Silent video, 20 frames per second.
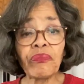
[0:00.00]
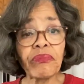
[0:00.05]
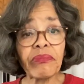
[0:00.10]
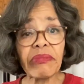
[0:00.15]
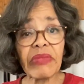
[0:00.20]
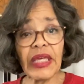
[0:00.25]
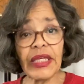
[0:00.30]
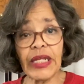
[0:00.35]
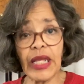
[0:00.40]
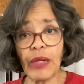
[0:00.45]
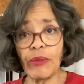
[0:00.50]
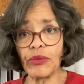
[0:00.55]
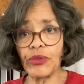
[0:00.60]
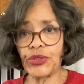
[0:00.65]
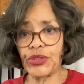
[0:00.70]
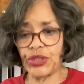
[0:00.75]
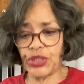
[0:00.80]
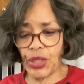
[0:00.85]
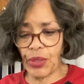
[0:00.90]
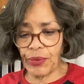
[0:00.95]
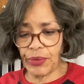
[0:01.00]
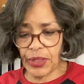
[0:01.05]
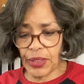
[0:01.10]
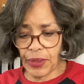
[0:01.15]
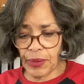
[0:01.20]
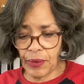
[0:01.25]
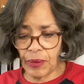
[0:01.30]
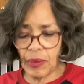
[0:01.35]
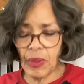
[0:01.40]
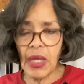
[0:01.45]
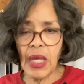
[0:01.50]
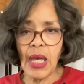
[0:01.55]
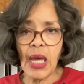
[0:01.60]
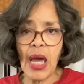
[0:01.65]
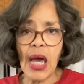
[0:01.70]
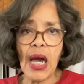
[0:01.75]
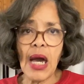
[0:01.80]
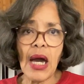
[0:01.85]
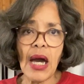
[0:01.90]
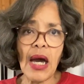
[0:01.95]
And I will show you
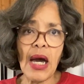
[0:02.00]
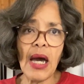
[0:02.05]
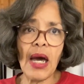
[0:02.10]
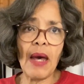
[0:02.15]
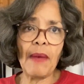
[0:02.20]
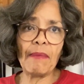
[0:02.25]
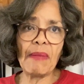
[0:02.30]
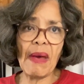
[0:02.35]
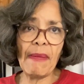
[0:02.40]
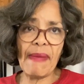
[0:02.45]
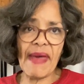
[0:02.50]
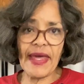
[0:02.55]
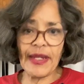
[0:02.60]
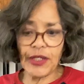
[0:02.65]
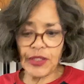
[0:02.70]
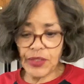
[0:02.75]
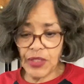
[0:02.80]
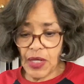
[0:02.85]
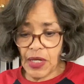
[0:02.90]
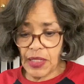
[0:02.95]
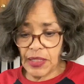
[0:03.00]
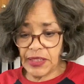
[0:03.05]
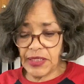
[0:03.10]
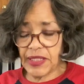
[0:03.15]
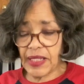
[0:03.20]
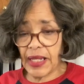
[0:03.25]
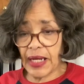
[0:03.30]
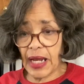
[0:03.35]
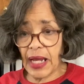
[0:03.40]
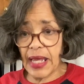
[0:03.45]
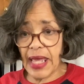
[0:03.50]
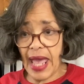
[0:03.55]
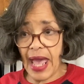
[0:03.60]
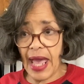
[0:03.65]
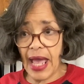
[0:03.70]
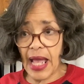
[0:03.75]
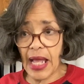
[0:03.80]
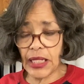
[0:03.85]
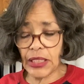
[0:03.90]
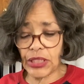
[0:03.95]
my bannetons that I
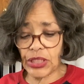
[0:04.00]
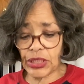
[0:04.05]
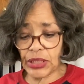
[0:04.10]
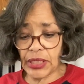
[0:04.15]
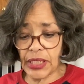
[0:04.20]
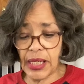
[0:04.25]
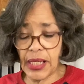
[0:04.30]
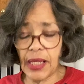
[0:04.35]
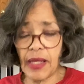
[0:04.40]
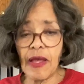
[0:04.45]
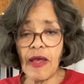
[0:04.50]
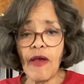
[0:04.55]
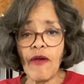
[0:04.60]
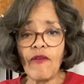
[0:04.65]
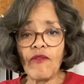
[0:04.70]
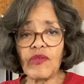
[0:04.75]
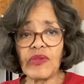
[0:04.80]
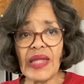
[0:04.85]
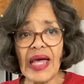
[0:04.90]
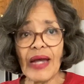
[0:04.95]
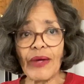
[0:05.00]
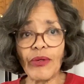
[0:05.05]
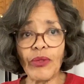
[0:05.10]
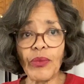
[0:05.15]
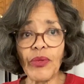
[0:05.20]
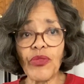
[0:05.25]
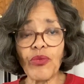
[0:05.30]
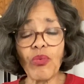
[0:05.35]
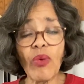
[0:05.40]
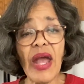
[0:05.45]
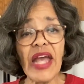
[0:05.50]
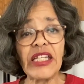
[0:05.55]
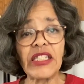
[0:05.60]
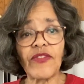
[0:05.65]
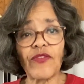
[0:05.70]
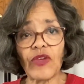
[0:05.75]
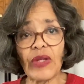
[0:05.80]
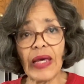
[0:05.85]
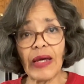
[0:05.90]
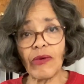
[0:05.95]
actually flour with rice
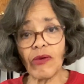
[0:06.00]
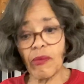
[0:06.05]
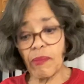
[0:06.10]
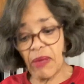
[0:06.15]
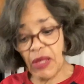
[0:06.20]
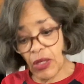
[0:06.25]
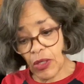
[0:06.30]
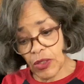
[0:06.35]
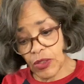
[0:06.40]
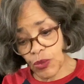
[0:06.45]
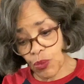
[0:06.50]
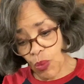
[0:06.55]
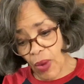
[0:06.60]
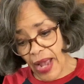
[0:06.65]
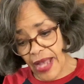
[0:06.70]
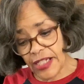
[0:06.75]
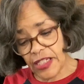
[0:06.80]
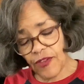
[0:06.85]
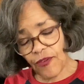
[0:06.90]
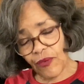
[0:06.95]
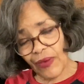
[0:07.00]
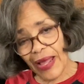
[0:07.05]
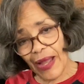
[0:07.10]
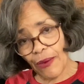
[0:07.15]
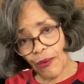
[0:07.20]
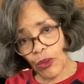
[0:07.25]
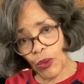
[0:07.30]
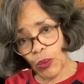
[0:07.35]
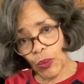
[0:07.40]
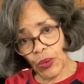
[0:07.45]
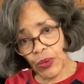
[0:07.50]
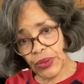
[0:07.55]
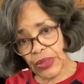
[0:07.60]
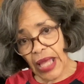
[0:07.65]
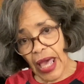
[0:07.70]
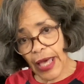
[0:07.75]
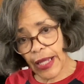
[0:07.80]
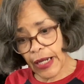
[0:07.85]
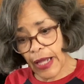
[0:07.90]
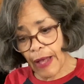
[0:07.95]
flour because rice flour will
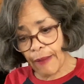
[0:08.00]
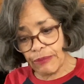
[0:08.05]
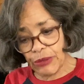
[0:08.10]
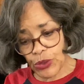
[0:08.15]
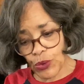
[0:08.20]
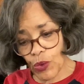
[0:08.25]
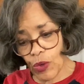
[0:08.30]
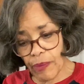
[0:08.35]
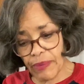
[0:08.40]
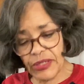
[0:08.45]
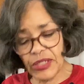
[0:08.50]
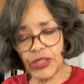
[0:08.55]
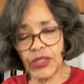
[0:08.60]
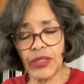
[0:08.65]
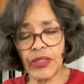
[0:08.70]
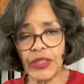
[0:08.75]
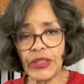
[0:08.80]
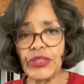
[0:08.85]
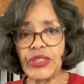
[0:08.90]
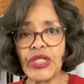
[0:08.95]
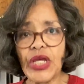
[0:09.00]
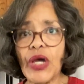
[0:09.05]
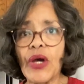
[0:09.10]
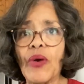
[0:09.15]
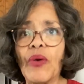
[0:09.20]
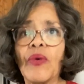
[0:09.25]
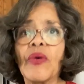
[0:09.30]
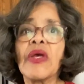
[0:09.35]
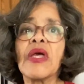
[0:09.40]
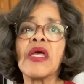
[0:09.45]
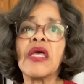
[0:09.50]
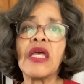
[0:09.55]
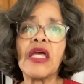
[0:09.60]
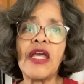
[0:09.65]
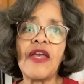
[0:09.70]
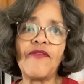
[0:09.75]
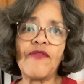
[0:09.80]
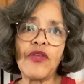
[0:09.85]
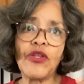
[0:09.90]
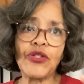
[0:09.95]
not absorb into the dough. If
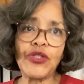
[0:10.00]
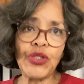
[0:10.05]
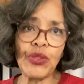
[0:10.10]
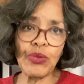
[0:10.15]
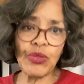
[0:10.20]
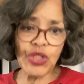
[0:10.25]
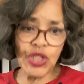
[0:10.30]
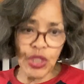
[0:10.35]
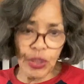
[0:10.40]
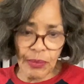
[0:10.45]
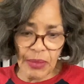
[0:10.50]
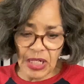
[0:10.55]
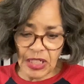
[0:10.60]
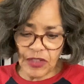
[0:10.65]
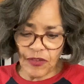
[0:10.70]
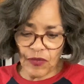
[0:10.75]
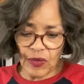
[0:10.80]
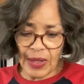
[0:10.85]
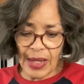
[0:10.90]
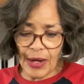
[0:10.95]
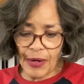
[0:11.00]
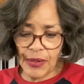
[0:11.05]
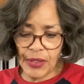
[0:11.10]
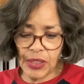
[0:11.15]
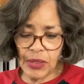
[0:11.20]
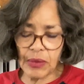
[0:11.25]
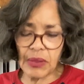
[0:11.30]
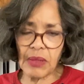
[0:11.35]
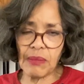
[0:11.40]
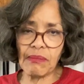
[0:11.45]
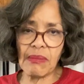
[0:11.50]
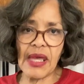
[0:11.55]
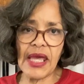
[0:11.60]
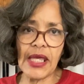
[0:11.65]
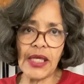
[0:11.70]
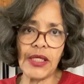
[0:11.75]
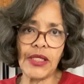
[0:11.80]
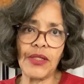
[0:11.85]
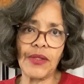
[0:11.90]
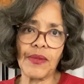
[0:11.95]
you do too much flour, you can
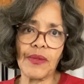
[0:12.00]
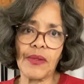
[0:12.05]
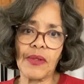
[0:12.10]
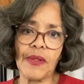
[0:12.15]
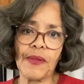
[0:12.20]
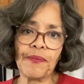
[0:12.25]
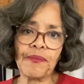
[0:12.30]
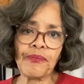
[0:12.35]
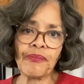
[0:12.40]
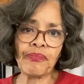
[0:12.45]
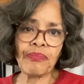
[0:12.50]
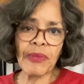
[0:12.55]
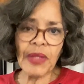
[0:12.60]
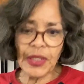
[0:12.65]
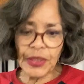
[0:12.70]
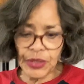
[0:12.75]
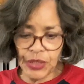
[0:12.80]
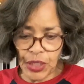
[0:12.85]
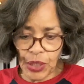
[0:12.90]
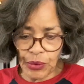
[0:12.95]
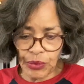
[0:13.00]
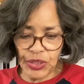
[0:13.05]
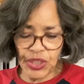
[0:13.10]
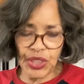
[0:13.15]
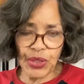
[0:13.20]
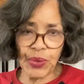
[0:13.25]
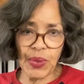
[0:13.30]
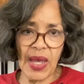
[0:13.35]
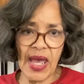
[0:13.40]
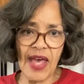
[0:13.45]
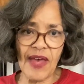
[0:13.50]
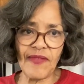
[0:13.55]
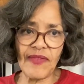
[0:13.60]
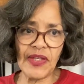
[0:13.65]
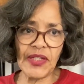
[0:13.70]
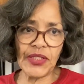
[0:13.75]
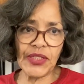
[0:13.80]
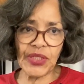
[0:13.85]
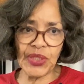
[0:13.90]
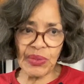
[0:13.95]
make your dough too heavy,
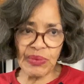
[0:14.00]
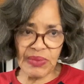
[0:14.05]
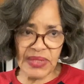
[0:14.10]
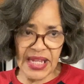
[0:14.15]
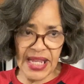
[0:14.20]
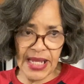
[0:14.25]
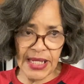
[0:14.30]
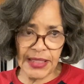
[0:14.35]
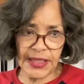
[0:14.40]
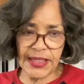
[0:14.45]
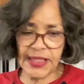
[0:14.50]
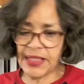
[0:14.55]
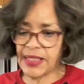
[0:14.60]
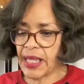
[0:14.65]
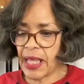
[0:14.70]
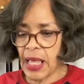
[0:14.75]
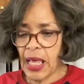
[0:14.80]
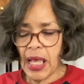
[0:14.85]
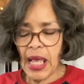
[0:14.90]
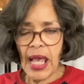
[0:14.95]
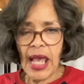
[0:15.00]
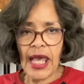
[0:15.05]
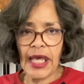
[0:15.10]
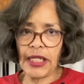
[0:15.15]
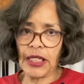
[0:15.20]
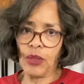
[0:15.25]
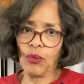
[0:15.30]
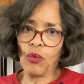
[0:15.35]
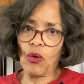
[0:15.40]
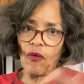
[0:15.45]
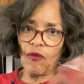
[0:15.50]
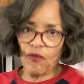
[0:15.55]
too dense, and it won't